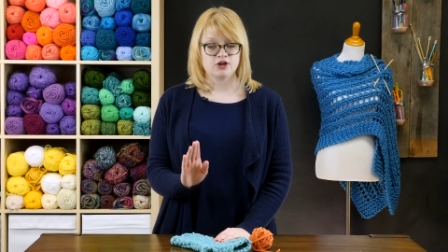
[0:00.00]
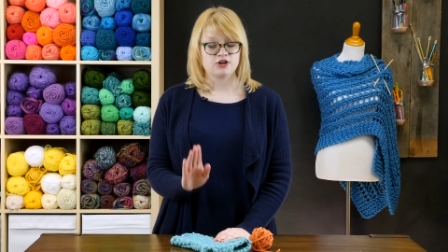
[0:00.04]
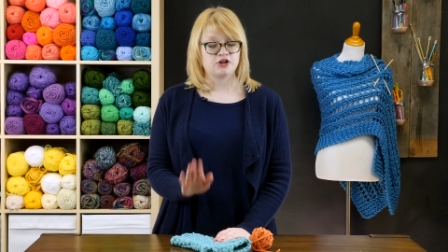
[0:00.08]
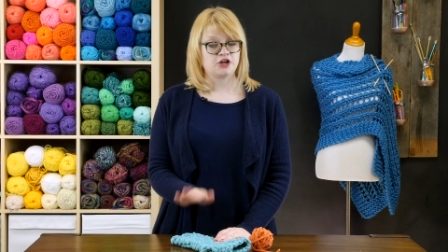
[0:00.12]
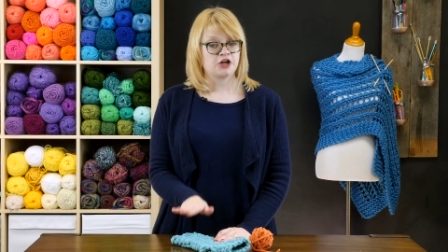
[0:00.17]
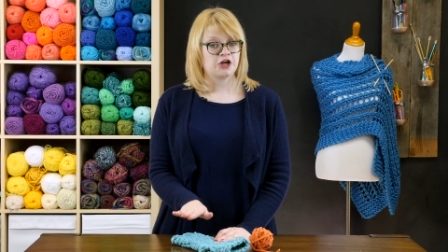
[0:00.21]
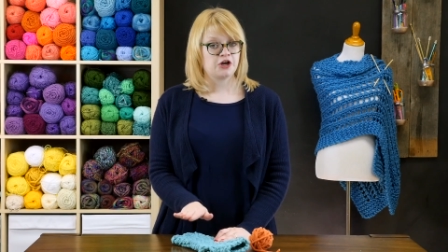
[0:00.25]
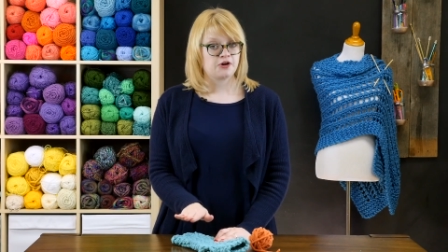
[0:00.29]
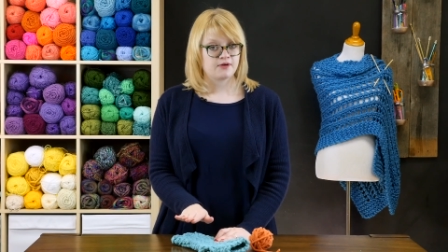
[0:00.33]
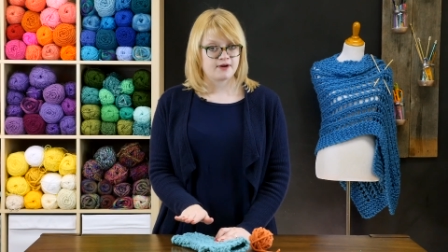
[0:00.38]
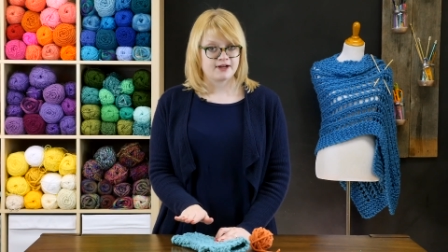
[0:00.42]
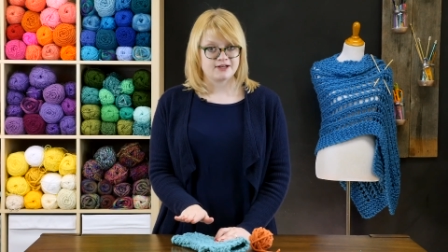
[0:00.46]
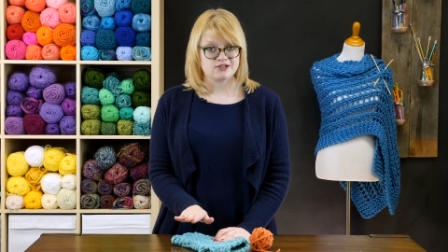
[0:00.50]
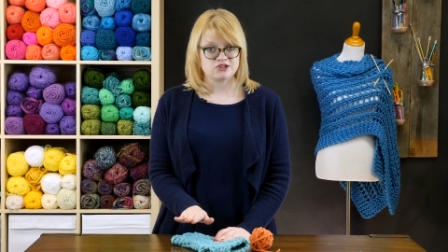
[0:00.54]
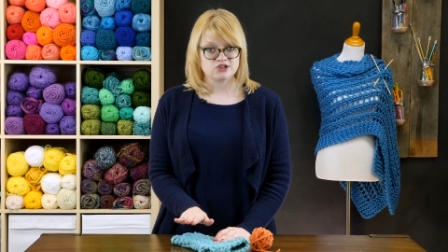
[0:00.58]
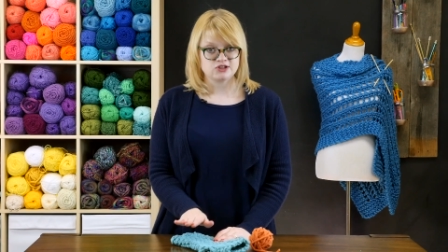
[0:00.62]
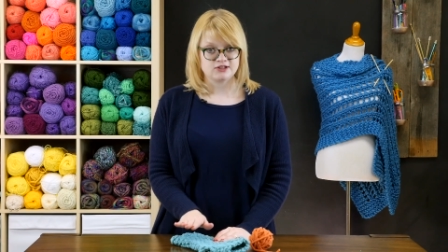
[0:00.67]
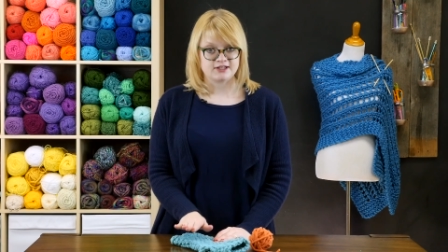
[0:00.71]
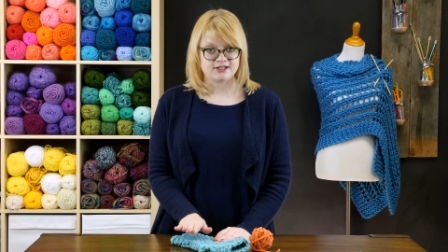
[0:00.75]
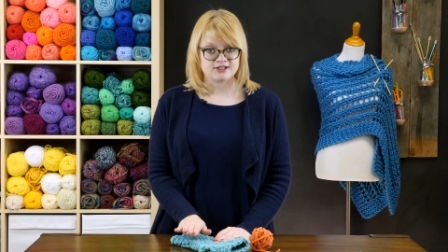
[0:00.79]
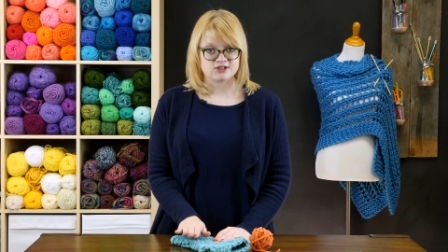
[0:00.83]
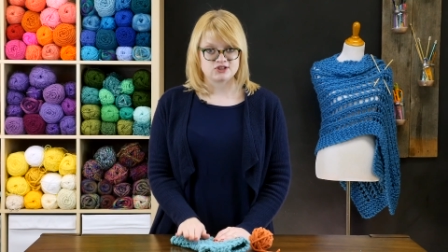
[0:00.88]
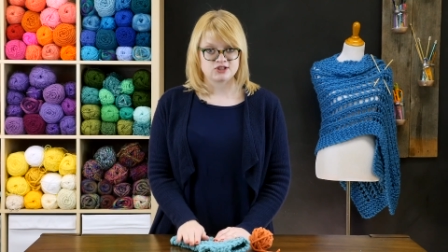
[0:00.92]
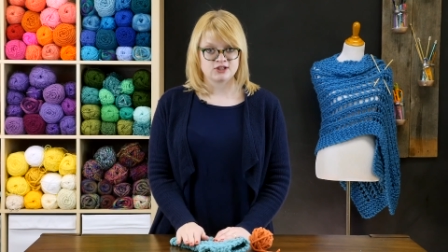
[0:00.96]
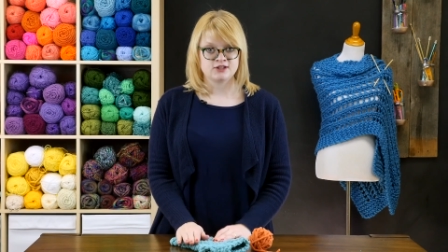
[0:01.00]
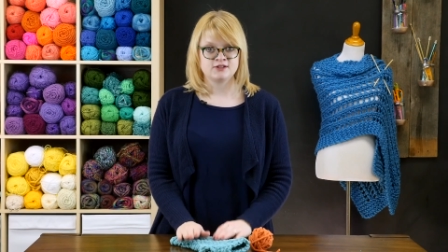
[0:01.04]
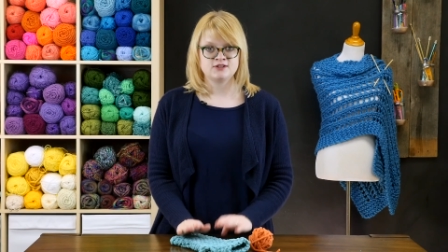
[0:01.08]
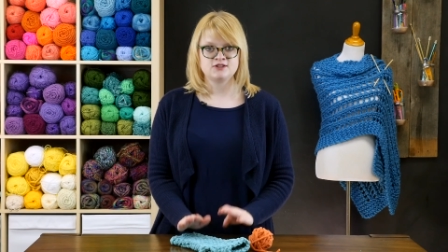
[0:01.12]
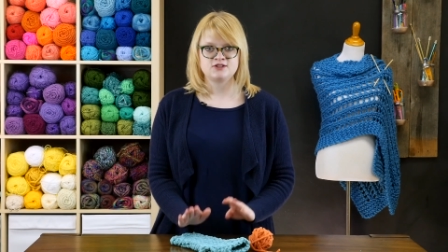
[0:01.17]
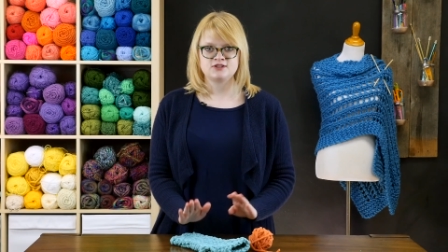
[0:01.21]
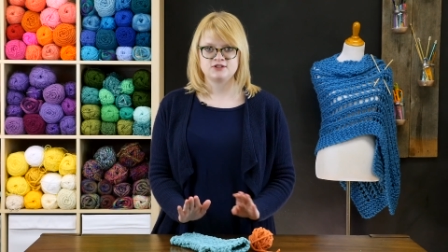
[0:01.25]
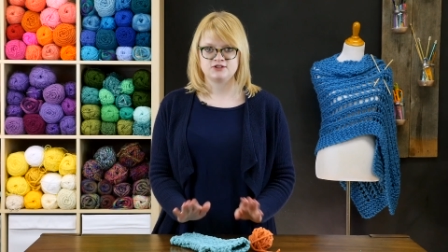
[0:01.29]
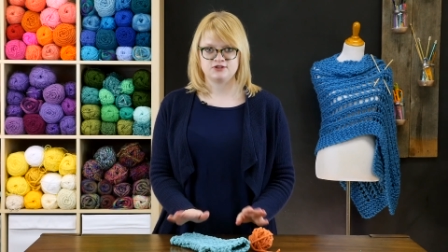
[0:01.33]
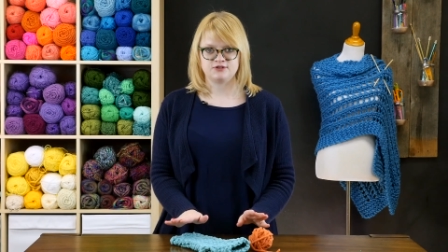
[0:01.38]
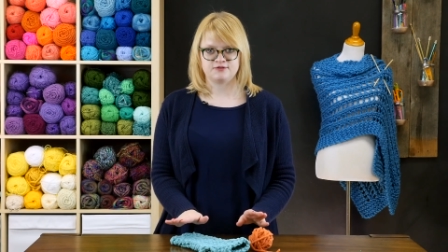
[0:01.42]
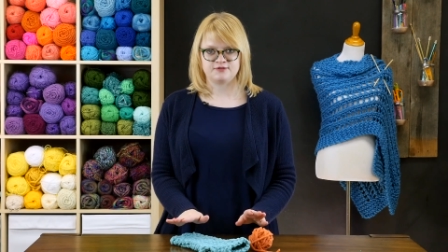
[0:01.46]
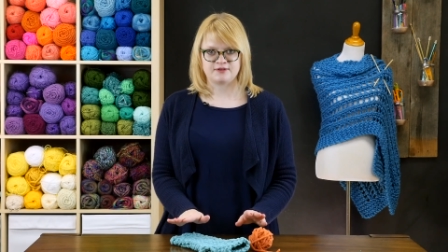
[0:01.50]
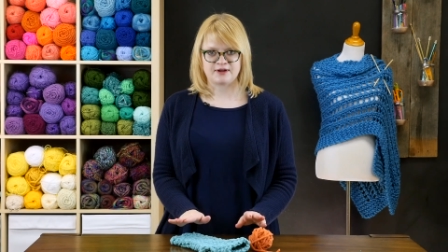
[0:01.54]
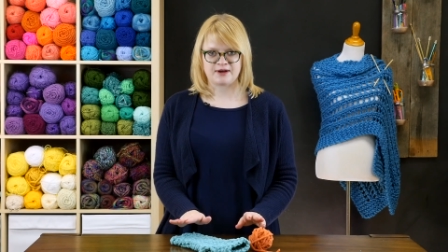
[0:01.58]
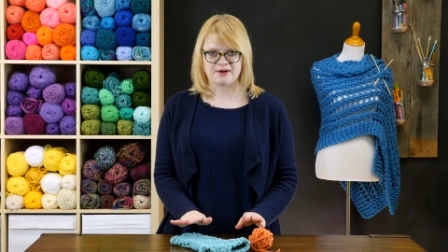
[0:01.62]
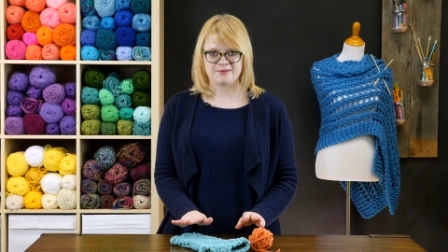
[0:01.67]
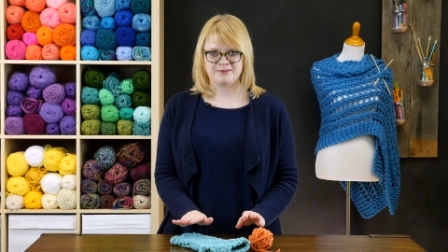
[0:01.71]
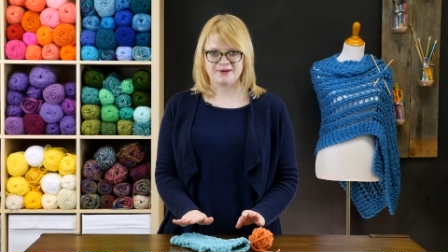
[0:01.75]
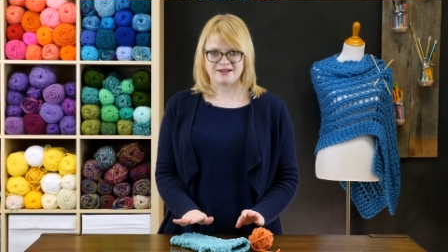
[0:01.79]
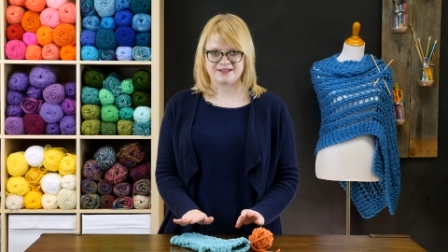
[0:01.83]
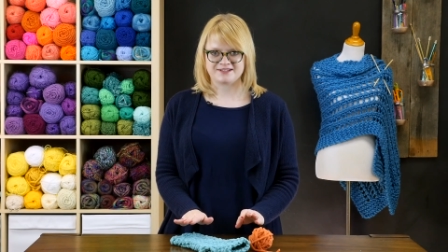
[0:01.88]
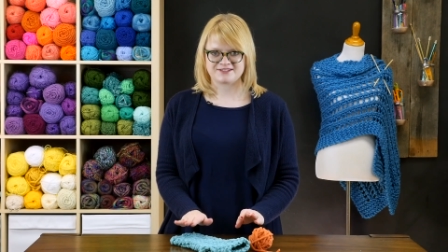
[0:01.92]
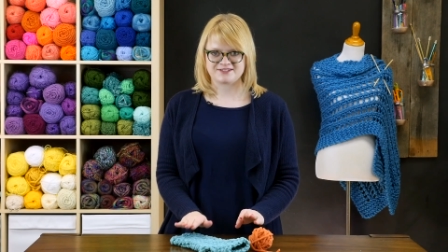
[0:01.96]
congratulations, you've now
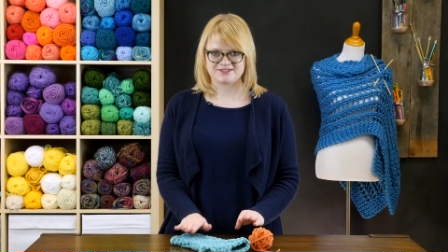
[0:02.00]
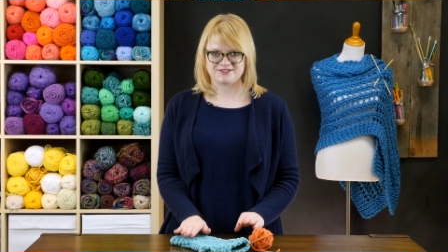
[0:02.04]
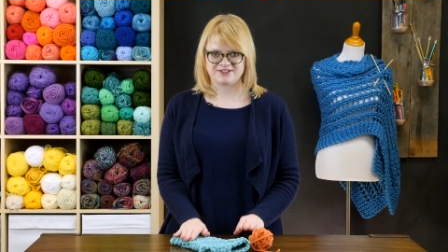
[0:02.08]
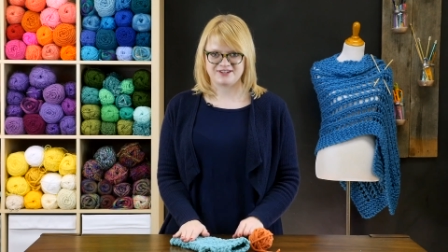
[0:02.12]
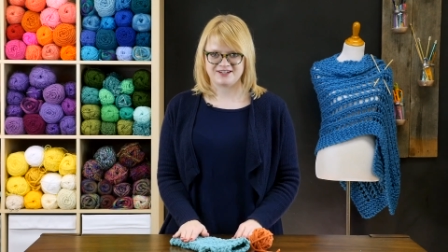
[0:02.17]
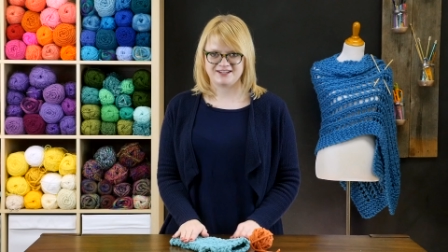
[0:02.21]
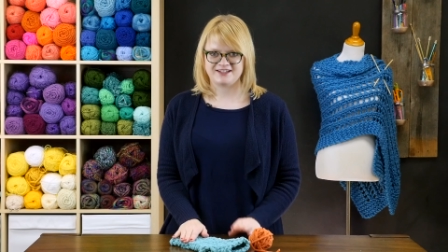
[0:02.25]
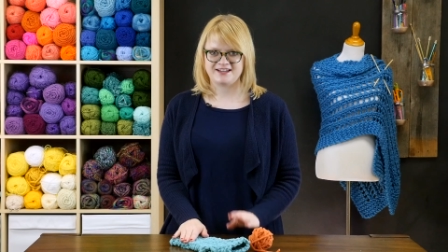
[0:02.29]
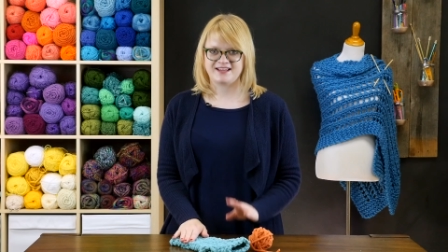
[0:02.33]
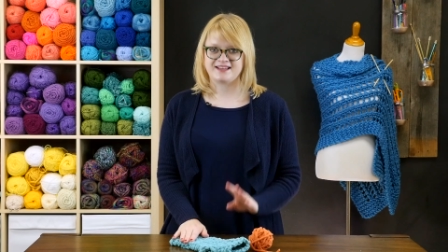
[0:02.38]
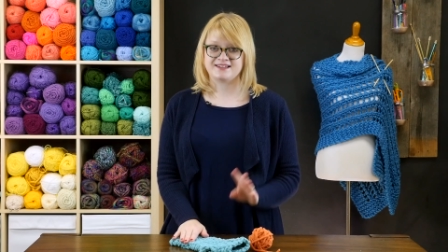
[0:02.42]
mastered it,